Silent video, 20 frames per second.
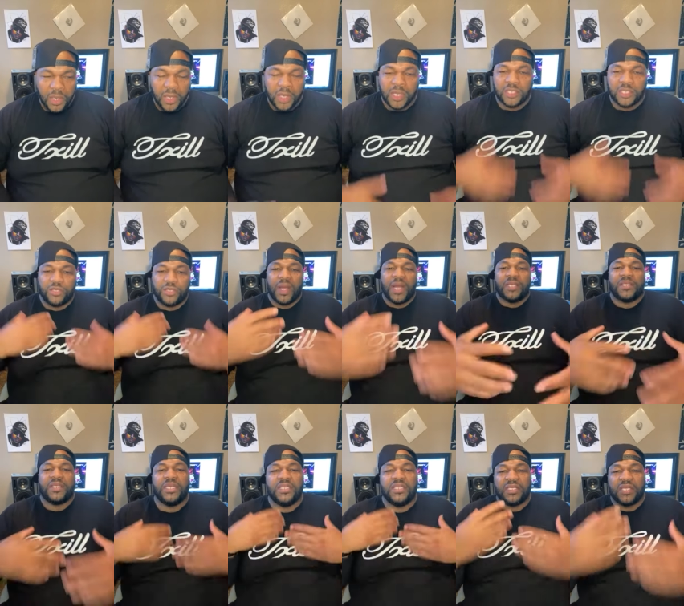And so as
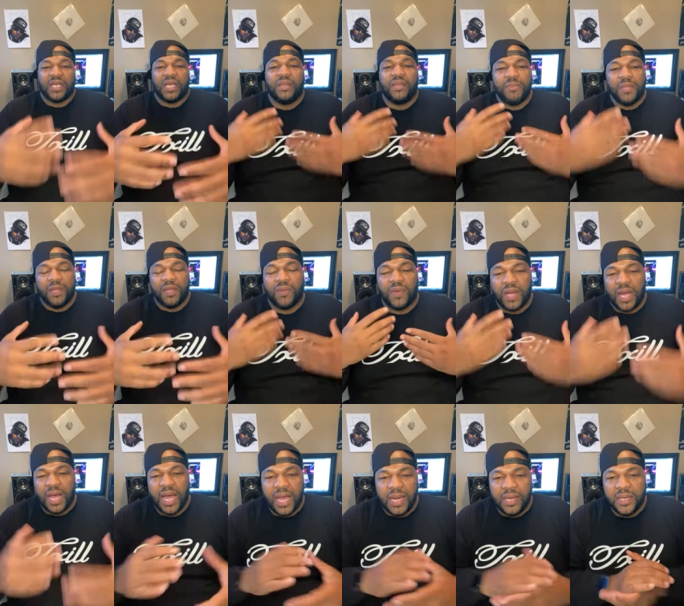he's selling me on the
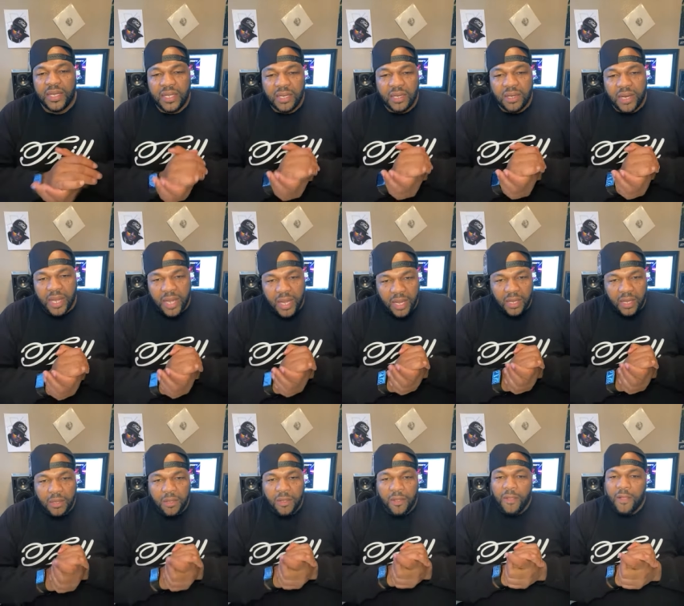idea that,
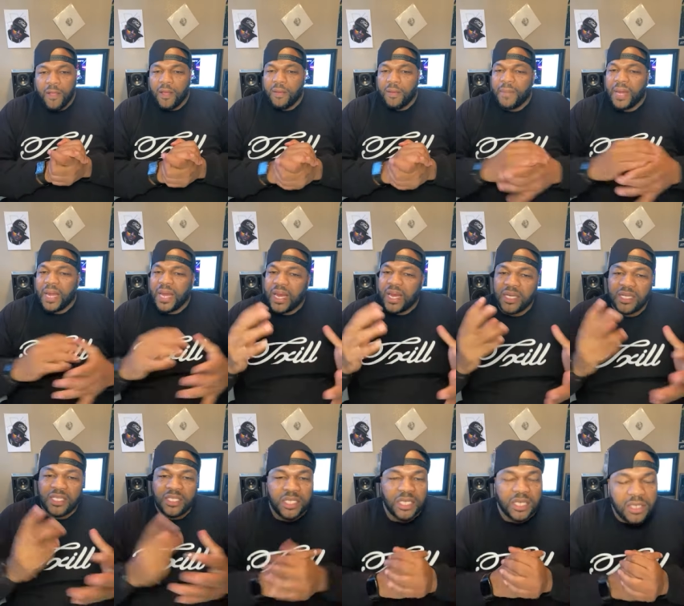man,
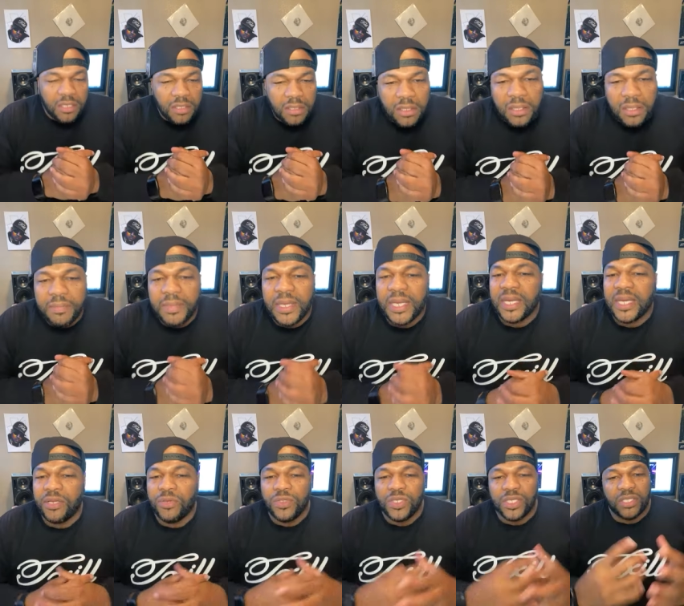this shit good,
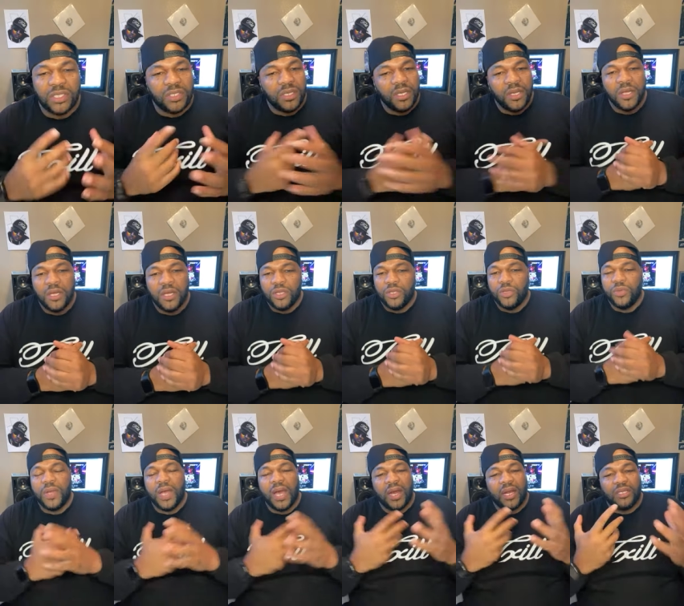man. You just, you
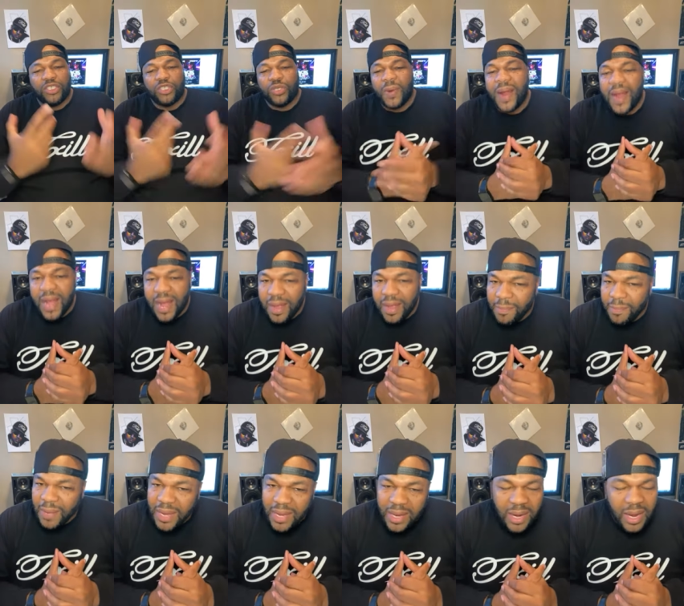got to try it,
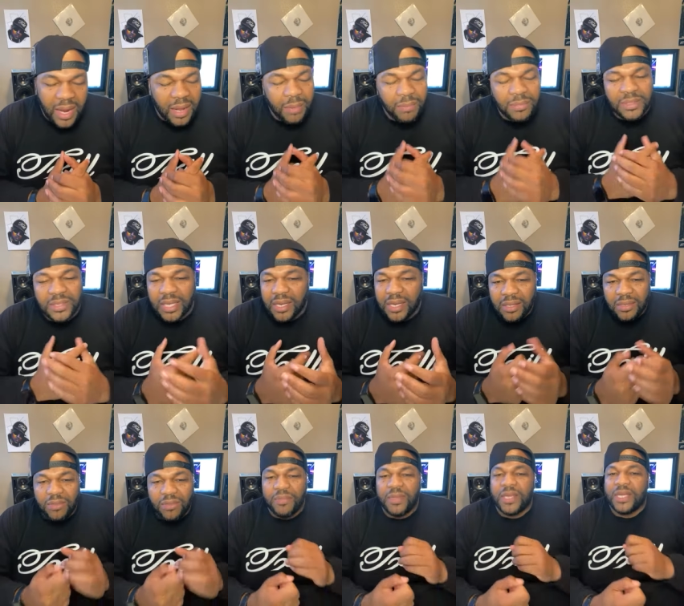man. Like I'm
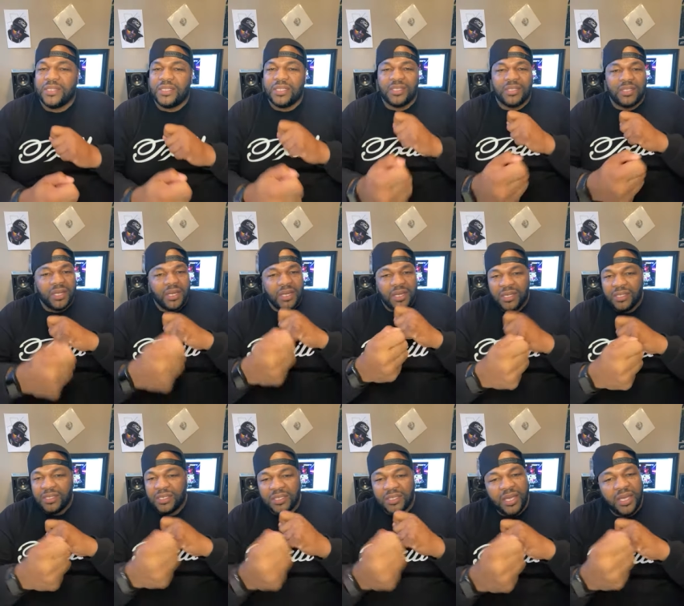telling you, man, just...
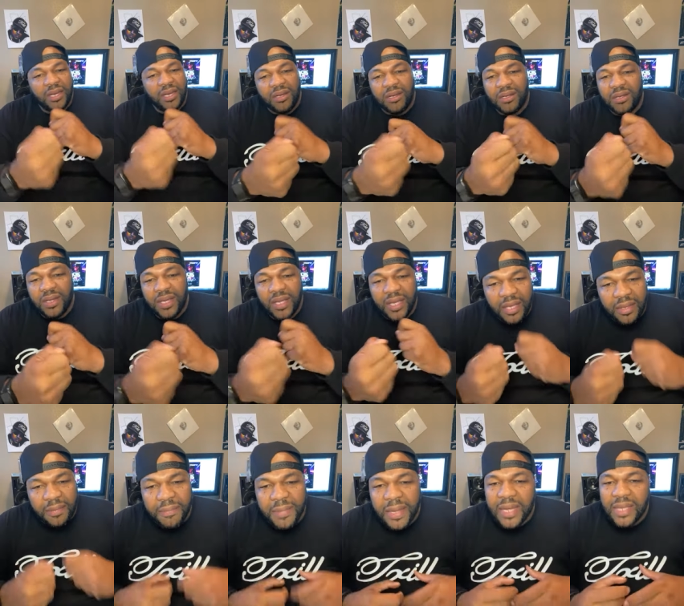Just get a little
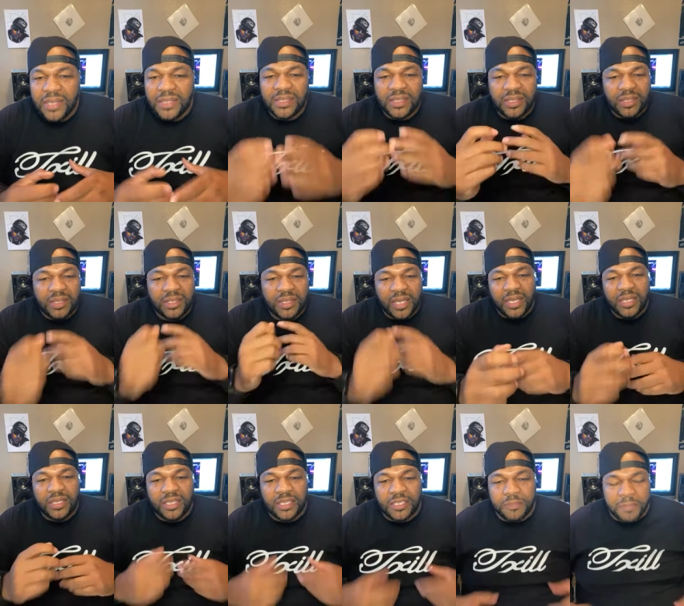hit, man. Just just
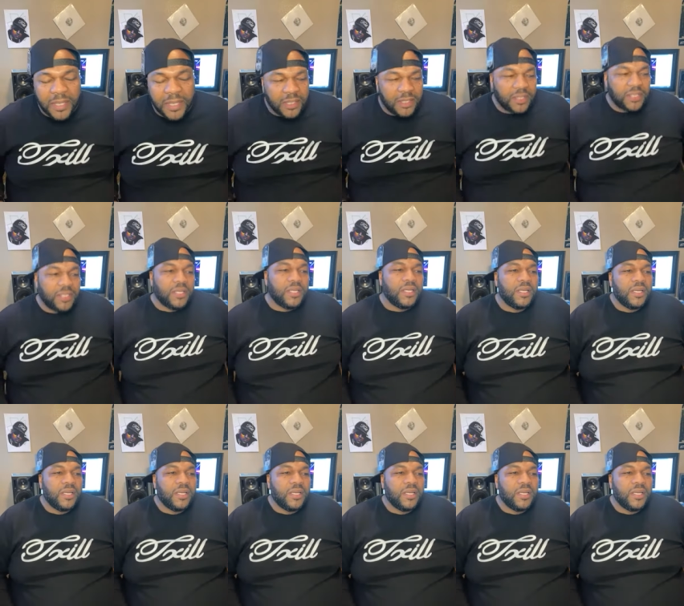hit this bitch.